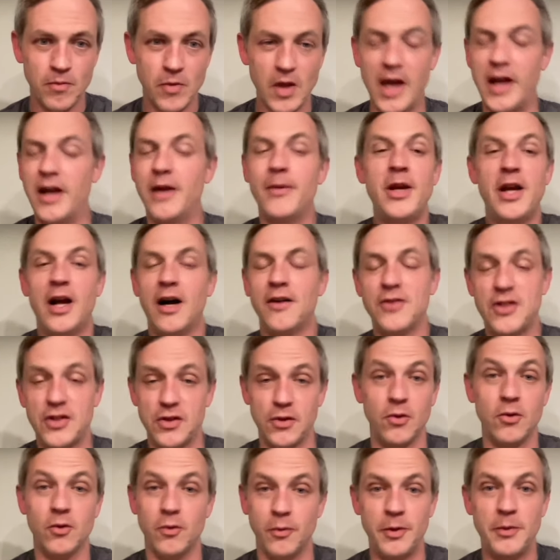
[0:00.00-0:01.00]
And, I mean,
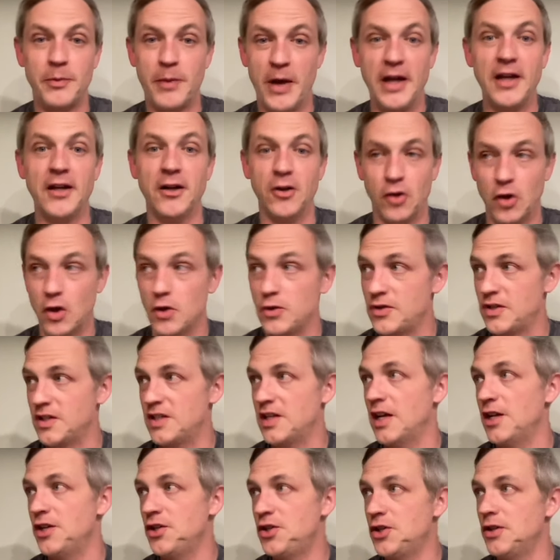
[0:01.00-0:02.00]
obviously we'll be paying close
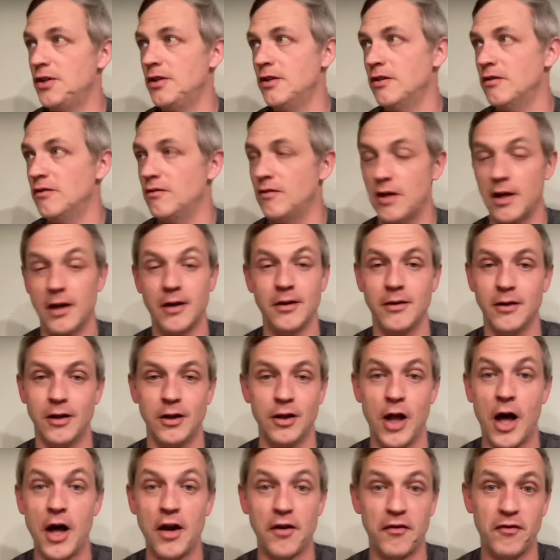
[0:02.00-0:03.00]
attention and, and a
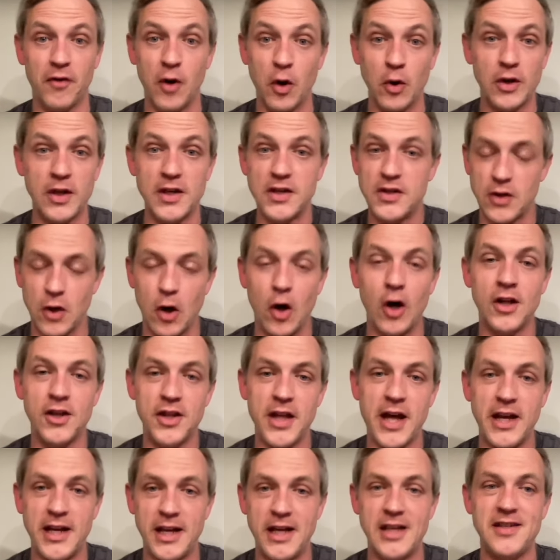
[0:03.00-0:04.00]
lot of focus on
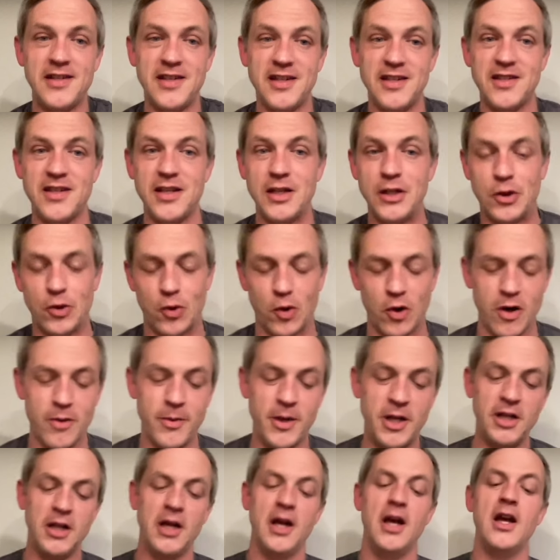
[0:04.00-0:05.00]
that A C C
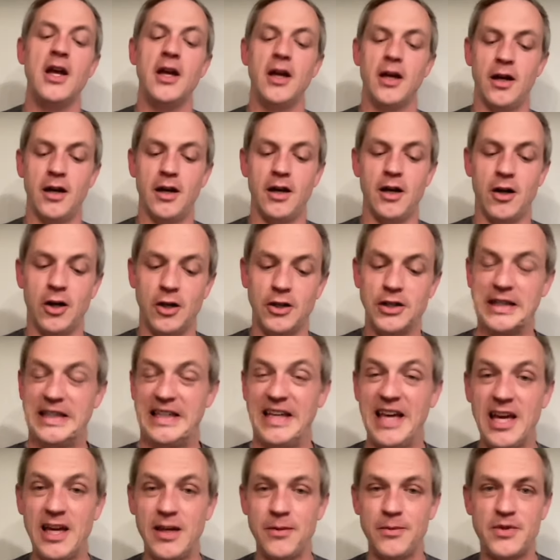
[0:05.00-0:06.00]
tournament, uh, on the
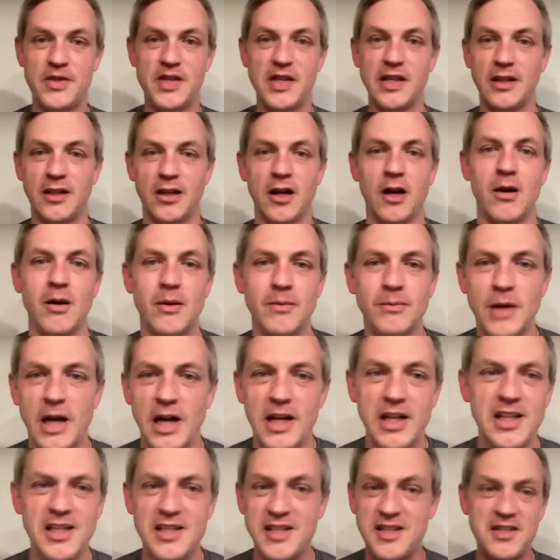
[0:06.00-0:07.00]
games that come.
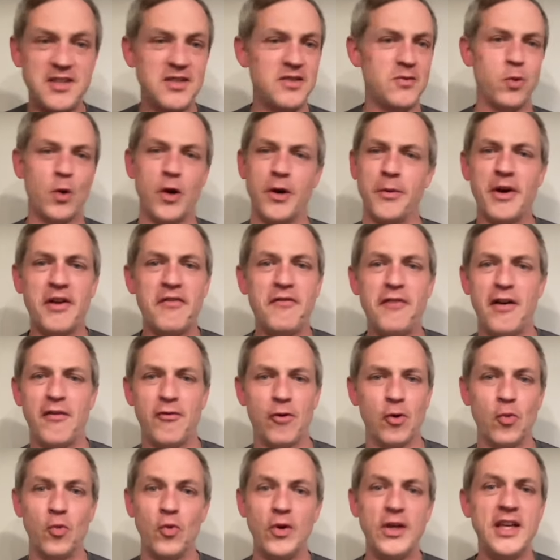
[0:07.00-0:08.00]
I, this is one of my
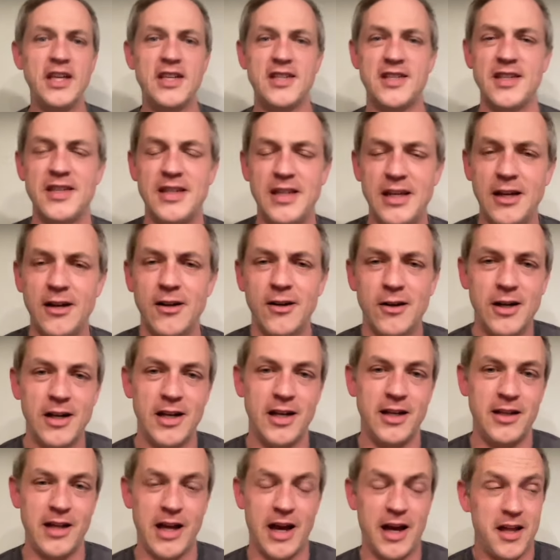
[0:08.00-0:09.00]
favorite weeks of the year.
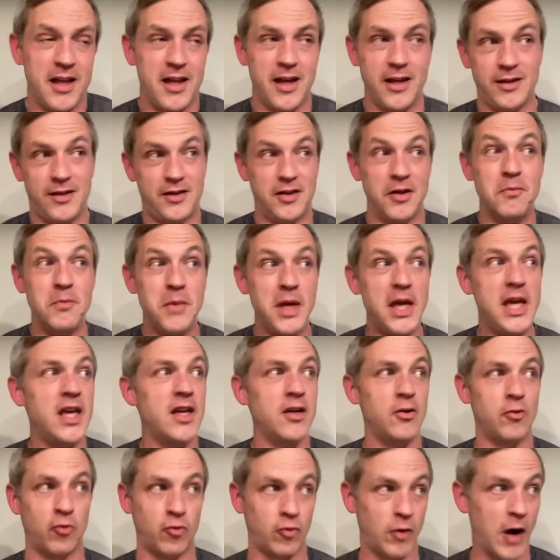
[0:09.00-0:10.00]
It, I, to me,
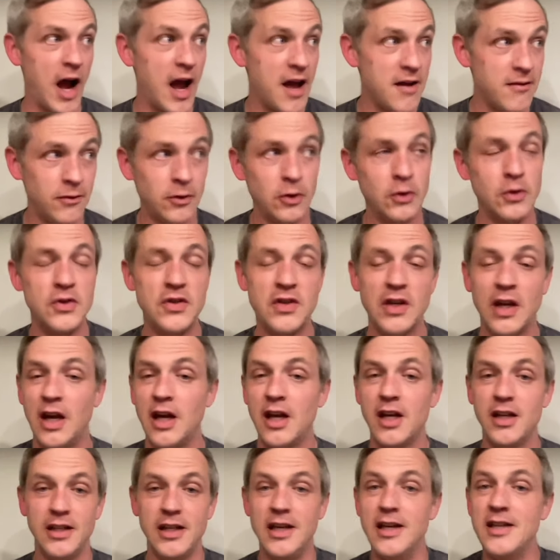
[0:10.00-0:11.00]
it rivals
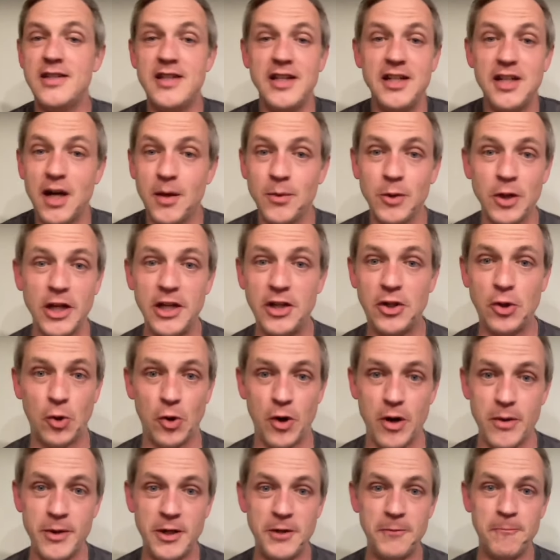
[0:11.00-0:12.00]
the N C double A
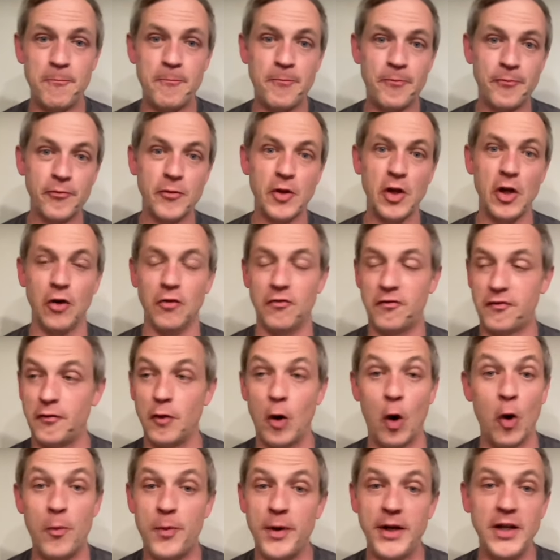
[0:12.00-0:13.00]
tournament, you know,
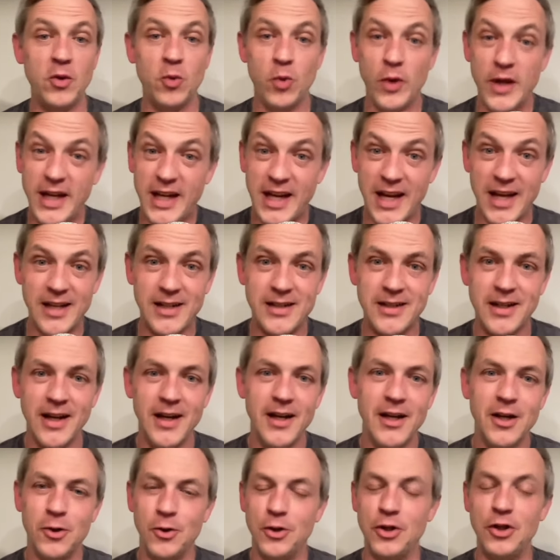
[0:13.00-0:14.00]
opening weekend.
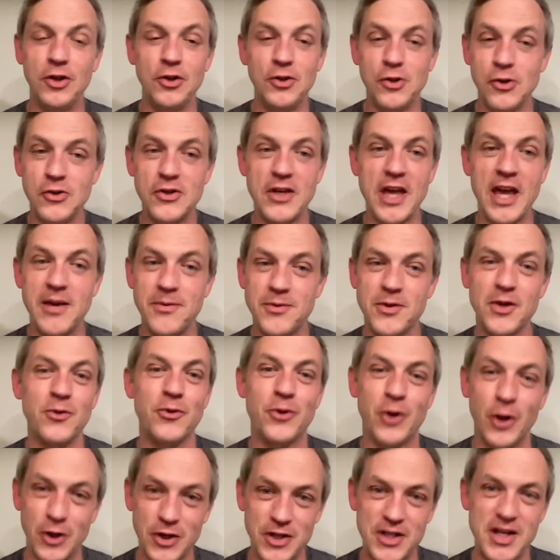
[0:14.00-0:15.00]
When you get those games on
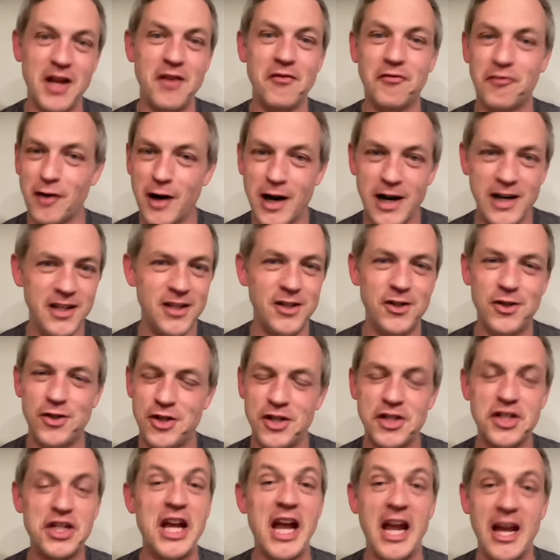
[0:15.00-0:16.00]
Thursday and Friday, and there's
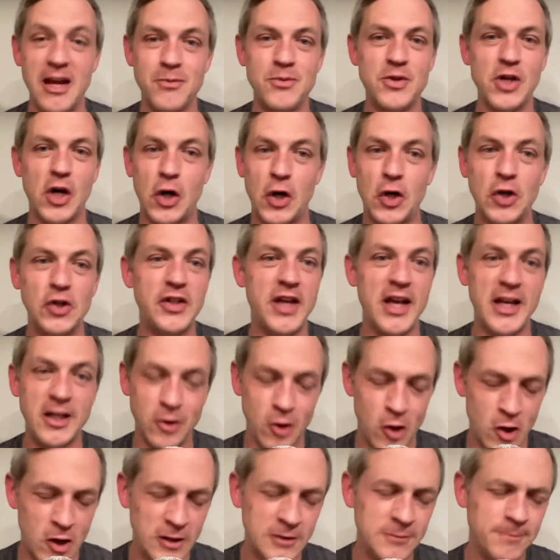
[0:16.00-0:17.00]
just games all day
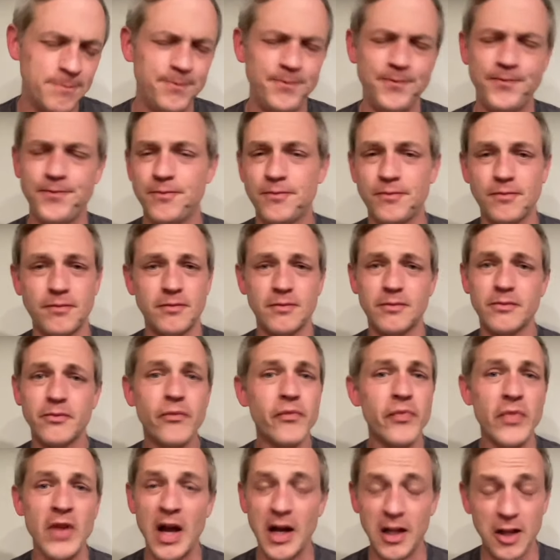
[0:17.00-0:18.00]
long.
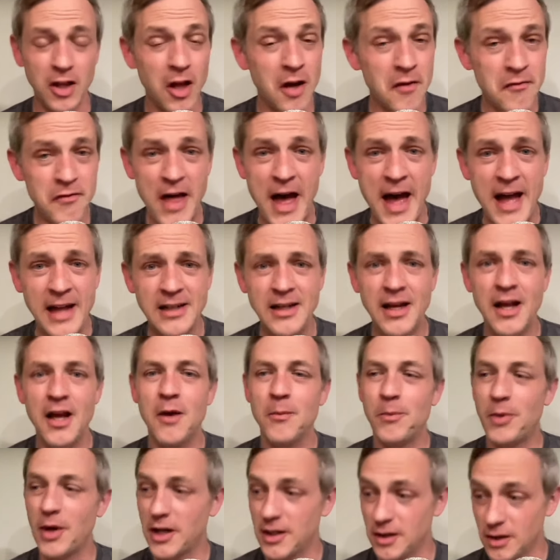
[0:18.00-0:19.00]
I love that,
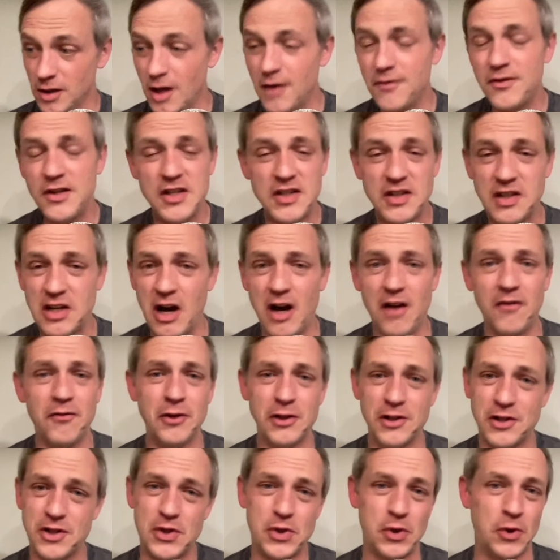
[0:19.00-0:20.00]
but I love this
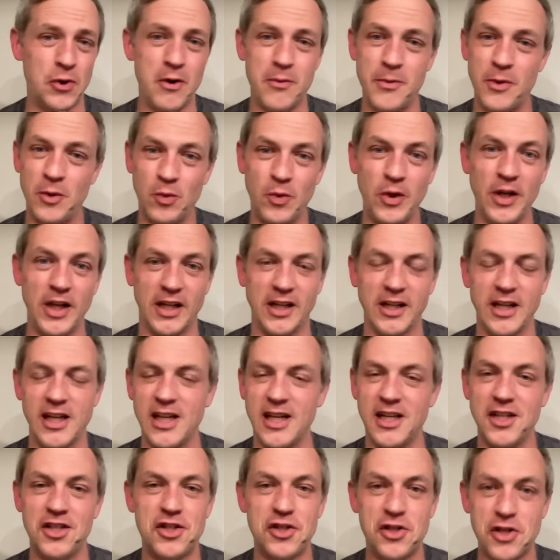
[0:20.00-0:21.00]
conference tournament week. It,
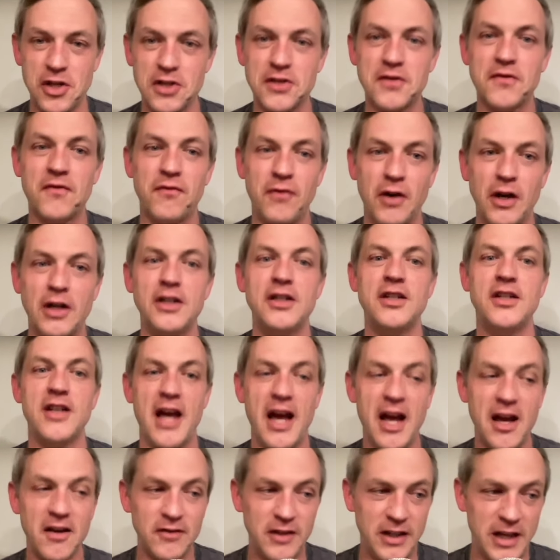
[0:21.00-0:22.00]
it's just fun to
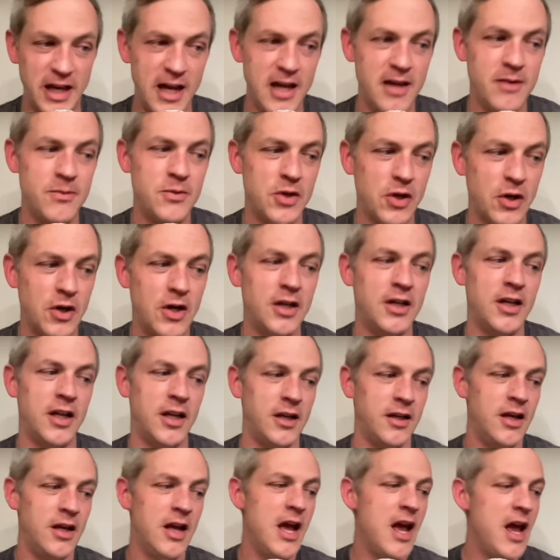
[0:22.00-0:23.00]
have games on,
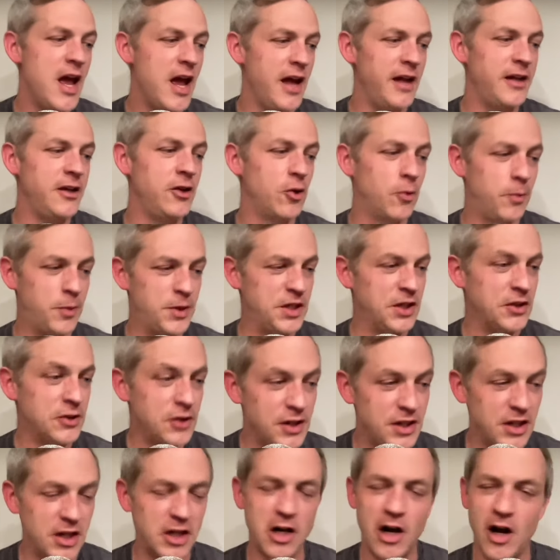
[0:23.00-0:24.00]
and, and, you know,
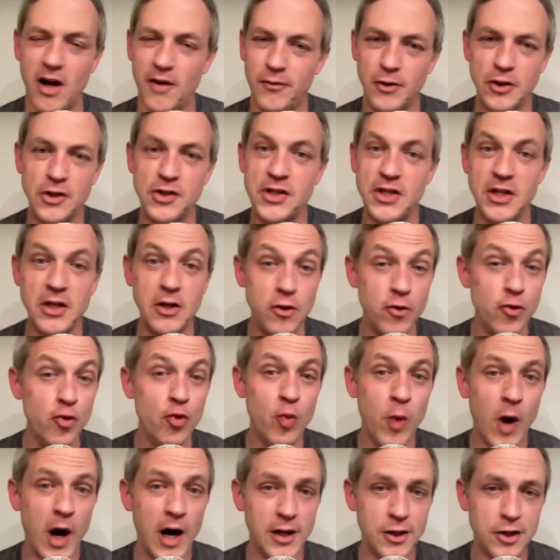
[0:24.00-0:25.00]
particularly the conference that you
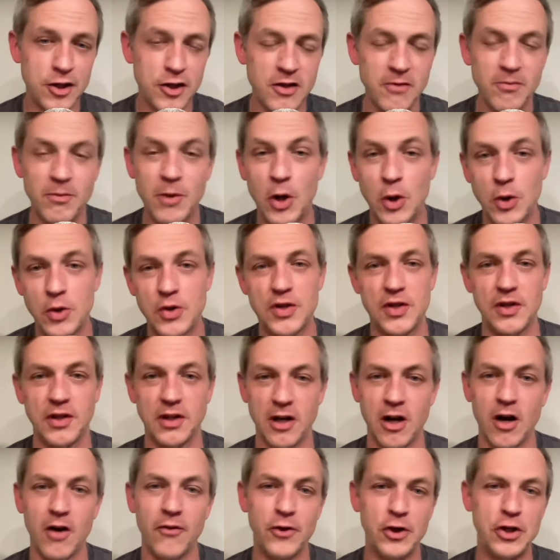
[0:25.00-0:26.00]
watch the most or the
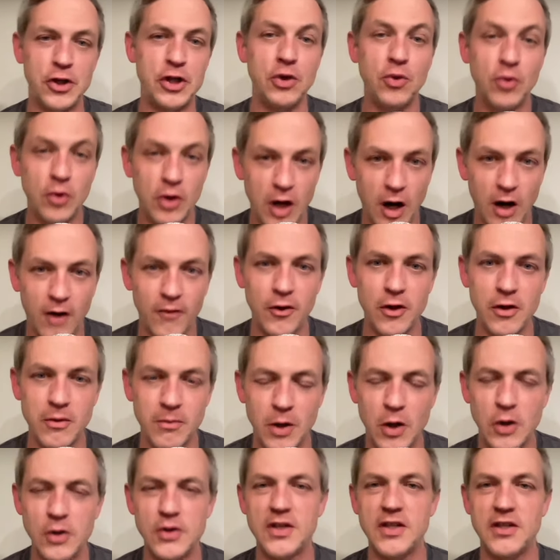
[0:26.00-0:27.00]
conference you cover the
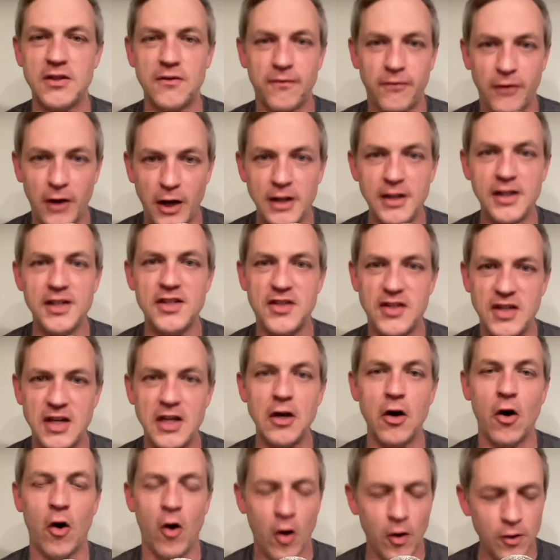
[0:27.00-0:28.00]
most. It's fun to
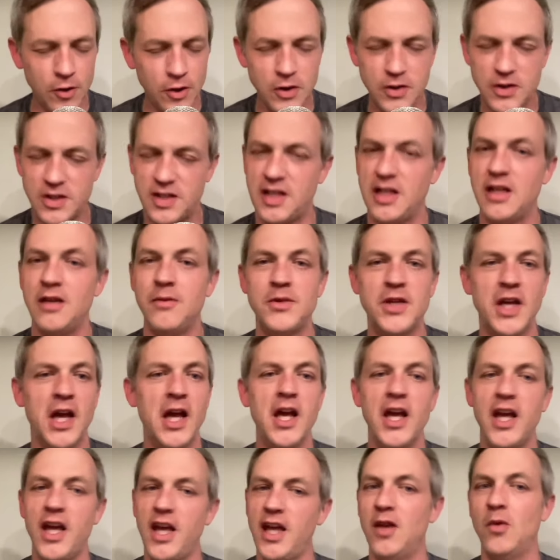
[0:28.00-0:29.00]
see all those teams
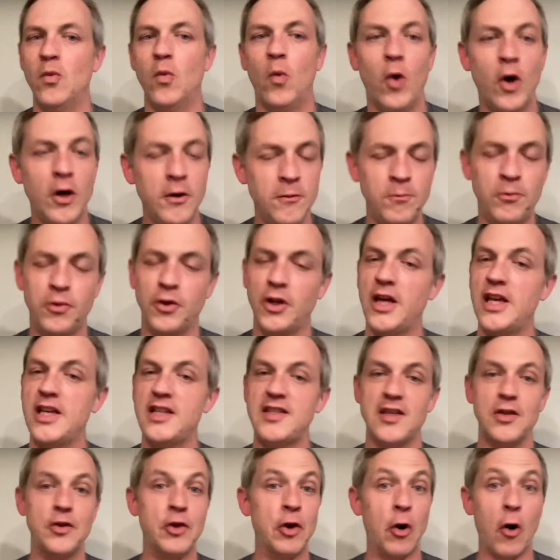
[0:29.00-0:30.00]
in one
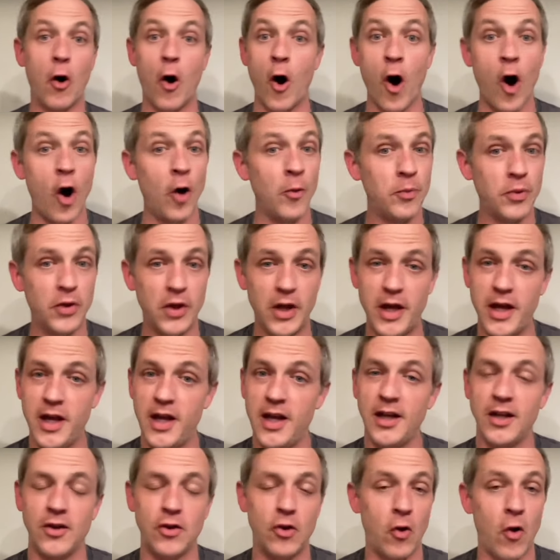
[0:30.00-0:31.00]
place, and they're all
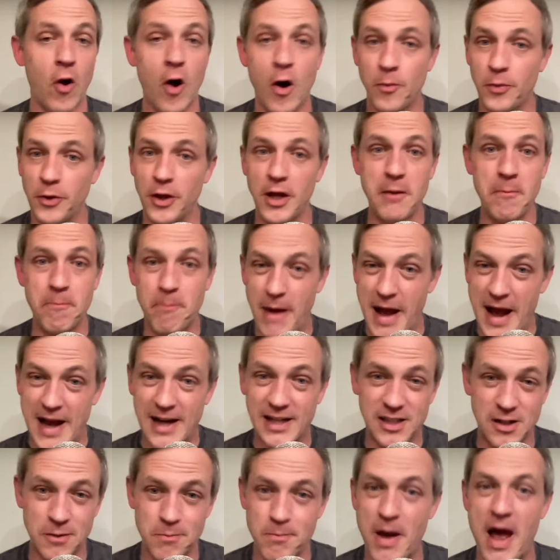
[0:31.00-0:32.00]
playing, and they're all playing
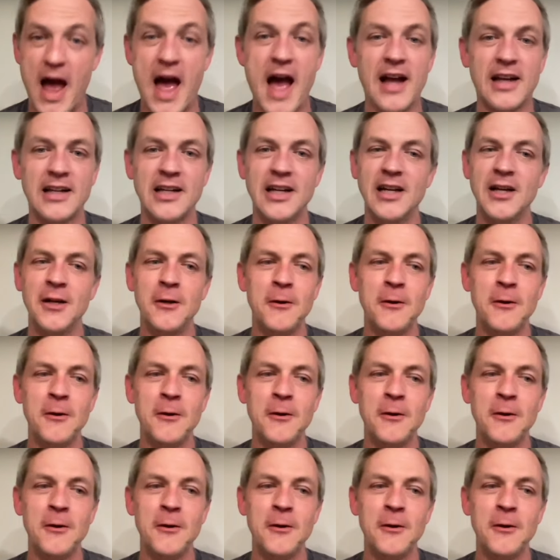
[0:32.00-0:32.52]
back-to-back.